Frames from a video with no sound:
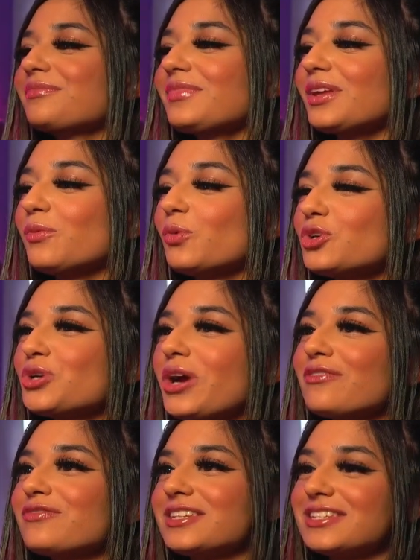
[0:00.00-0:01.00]
What's your
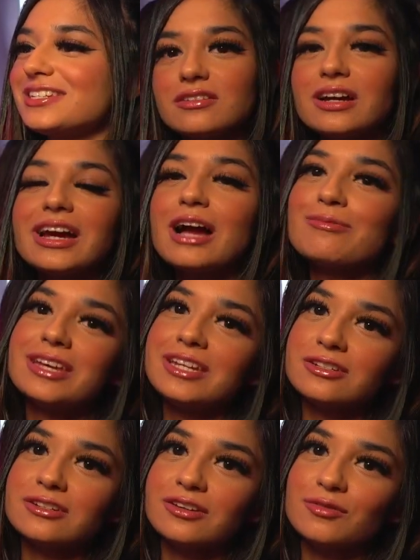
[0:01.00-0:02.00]
ethnicity? I am
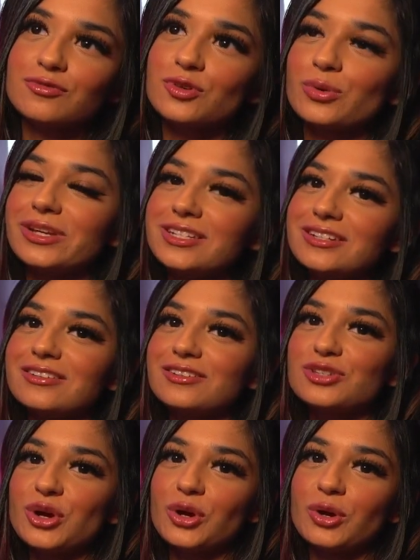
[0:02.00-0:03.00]
Indian, I'm full Indian.
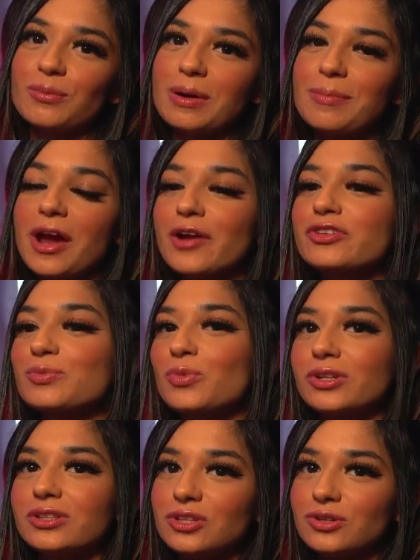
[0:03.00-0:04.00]
So my parents were born
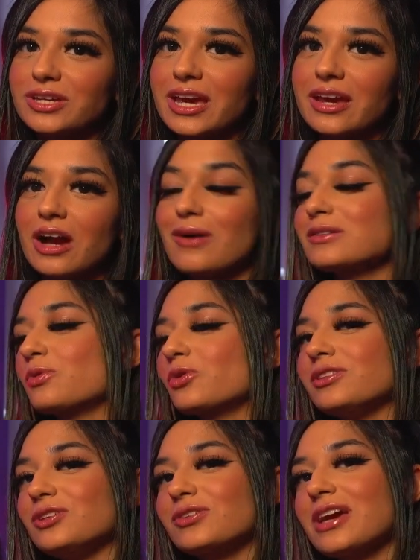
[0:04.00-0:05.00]
in the UK. I was born in
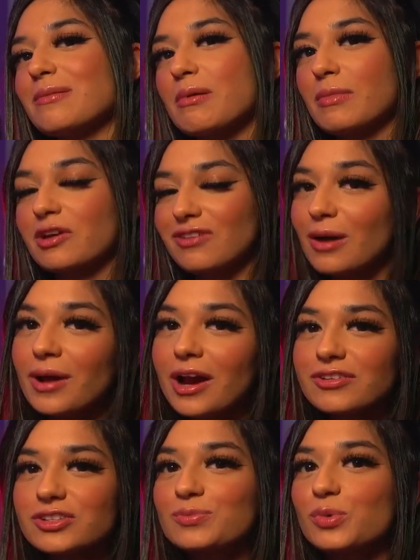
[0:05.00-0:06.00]
the UK, but my
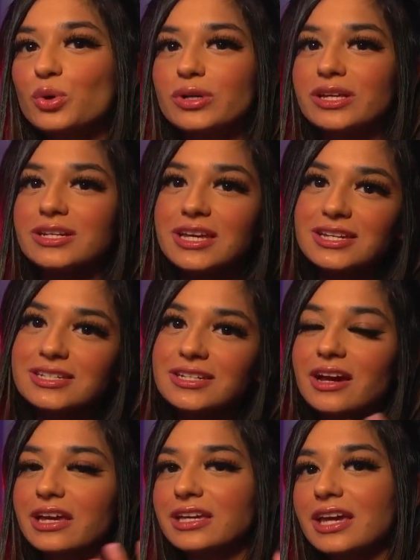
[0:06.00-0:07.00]
grandparents were born in India
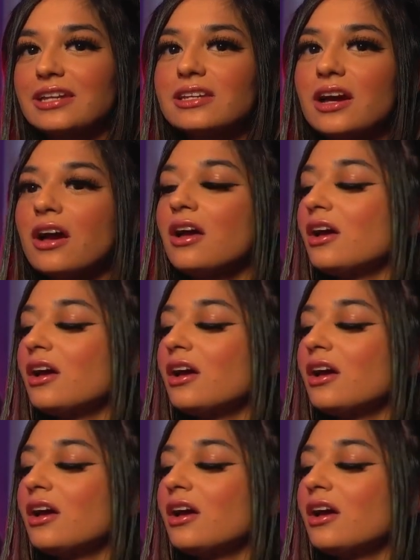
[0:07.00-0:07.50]
and Kenya.